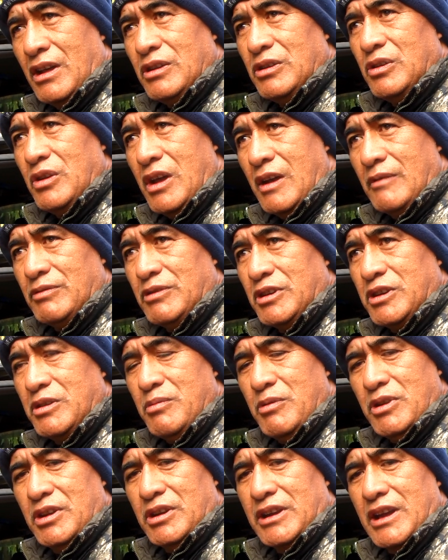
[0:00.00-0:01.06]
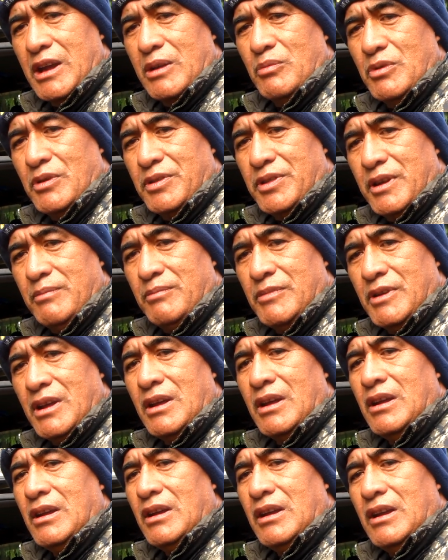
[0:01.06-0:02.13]
you have to communicate with them
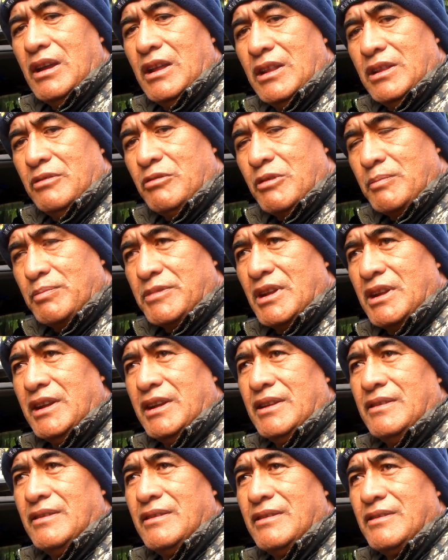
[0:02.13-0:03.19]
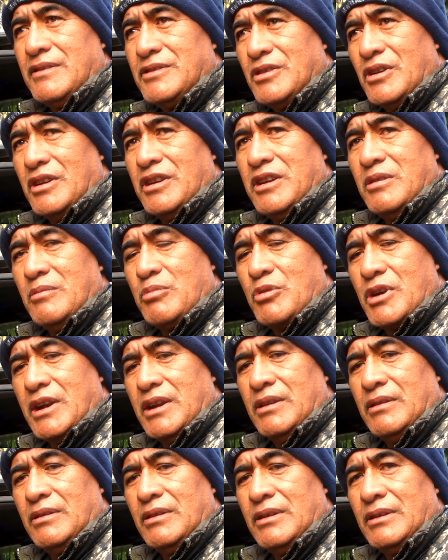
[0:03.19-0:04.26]
in the reptilian side of your brain.
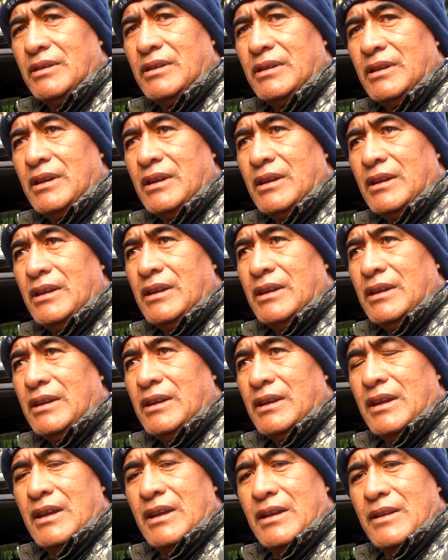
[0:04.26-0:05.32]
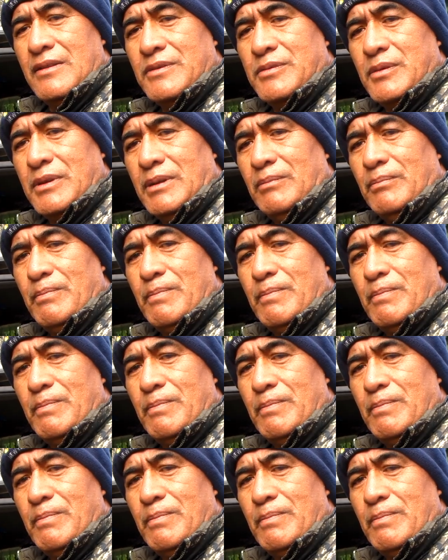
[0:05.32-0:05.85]
Sweet.